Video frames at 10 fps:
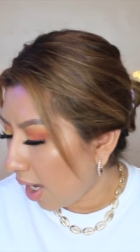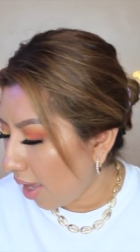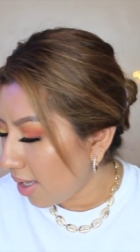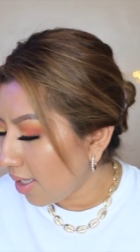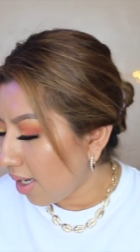
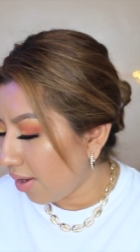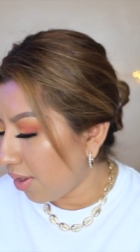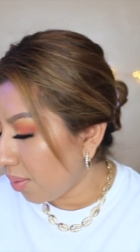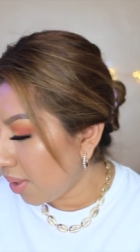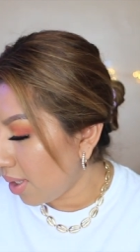and then the
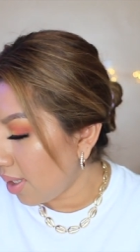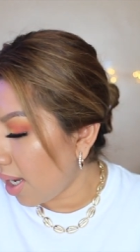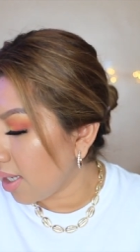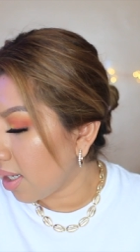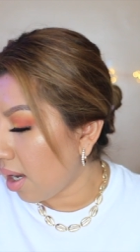other one
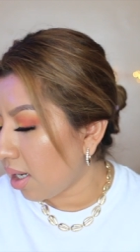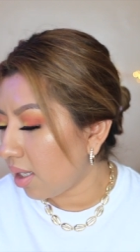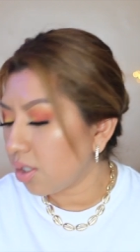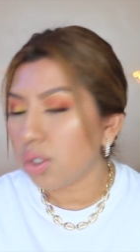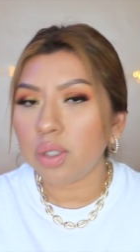I
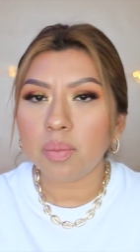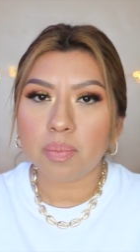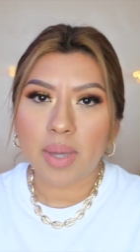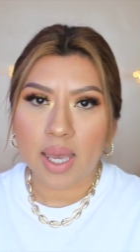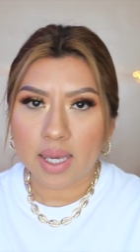got two
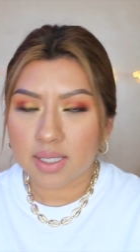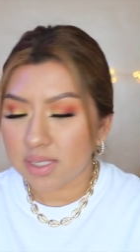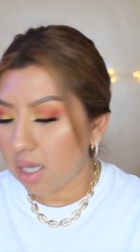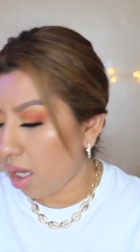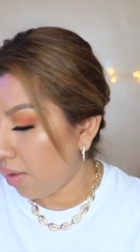
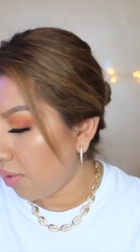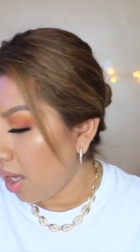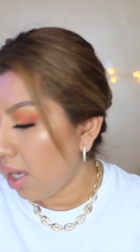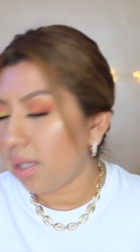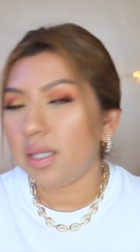packs of
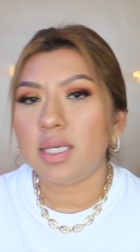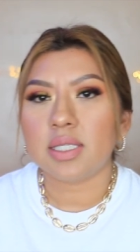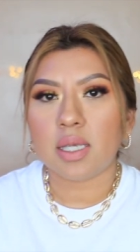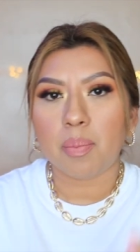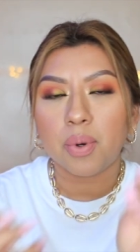
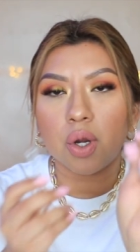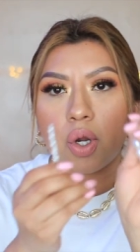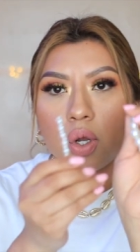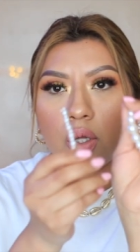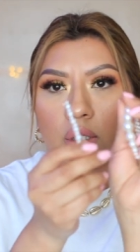these
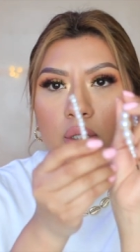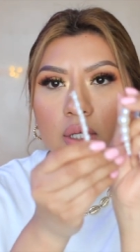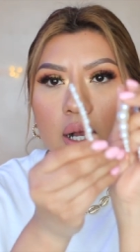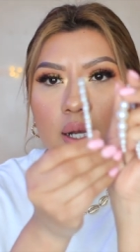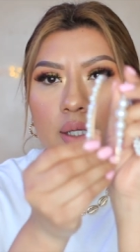pearl
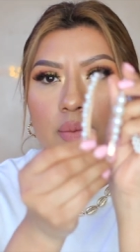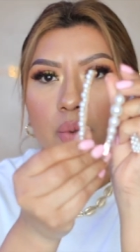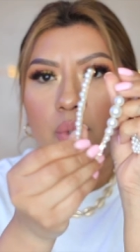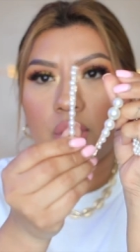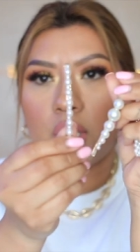
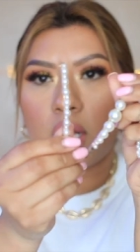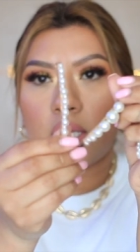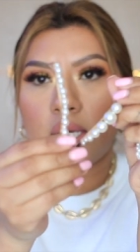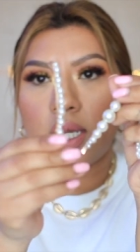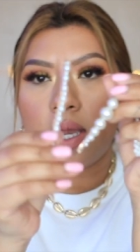um, what do you
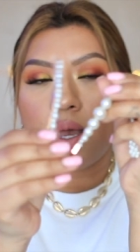call it